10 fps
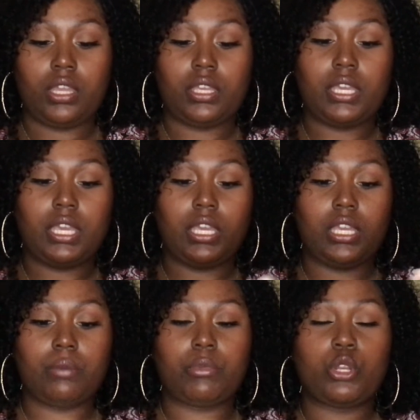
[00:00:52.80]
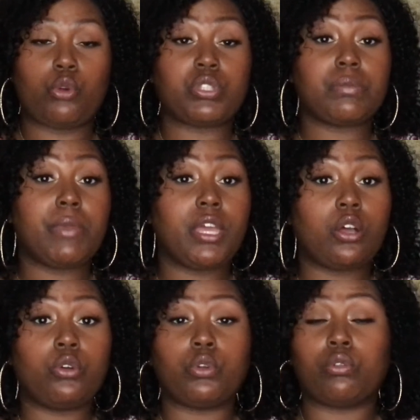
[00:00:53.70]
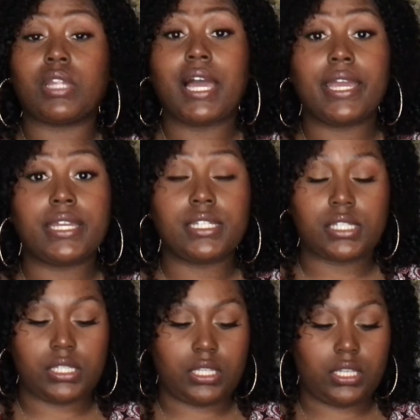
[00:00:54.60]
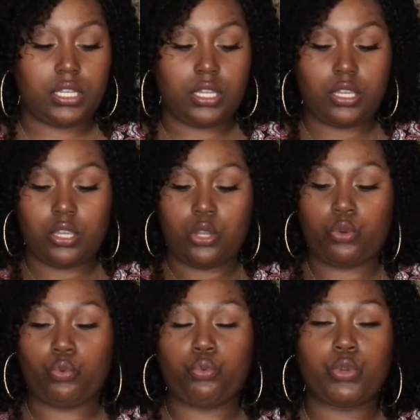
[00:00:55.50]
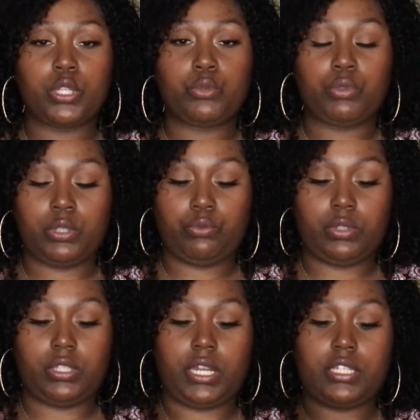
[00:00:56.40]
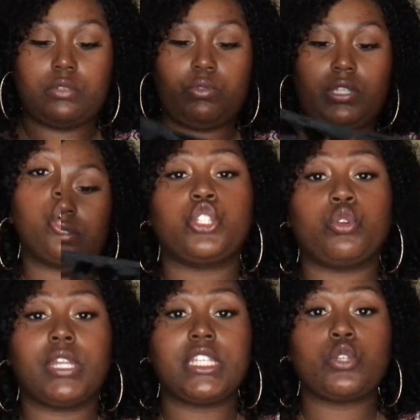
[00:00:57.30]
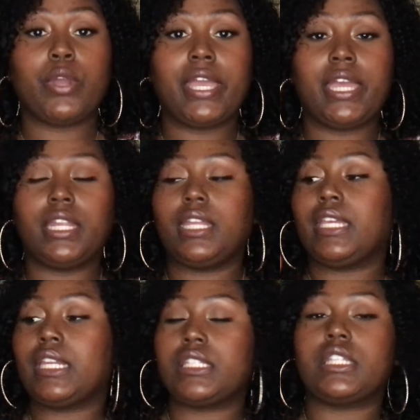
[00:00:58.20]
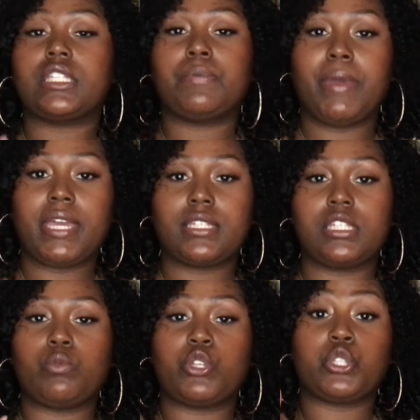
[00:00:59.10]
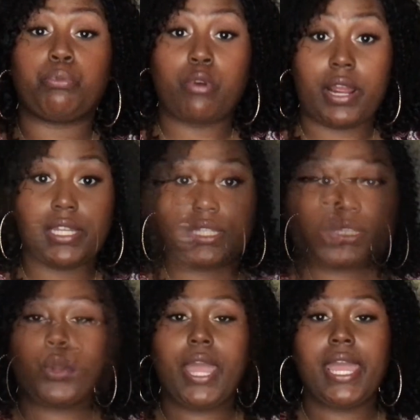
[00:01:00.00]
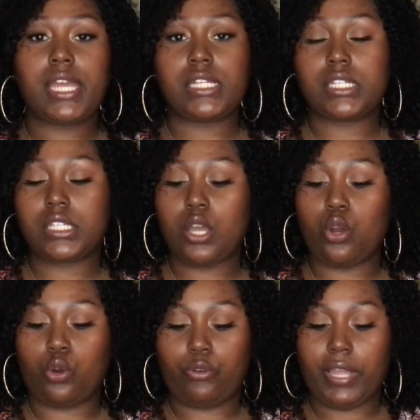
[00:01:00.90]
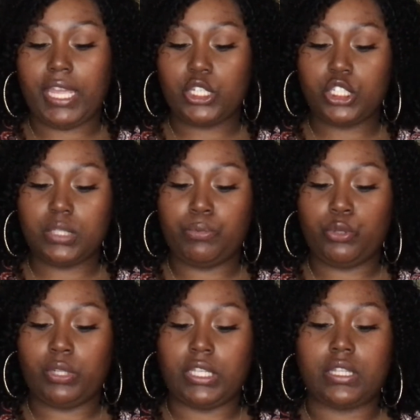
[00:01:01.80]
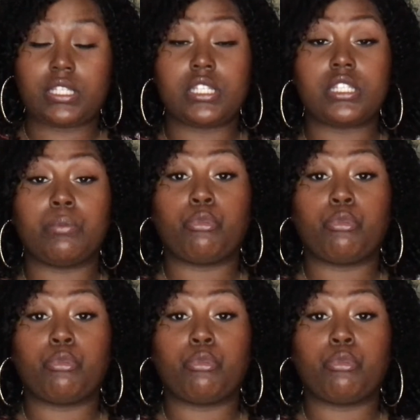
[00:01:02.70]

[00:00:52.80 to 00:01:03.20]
It came no smell, no lice. Really, really, really nice weave. So let's go ahead and get into the specs as well as the price. Okay, so Angie's Beauty. This is the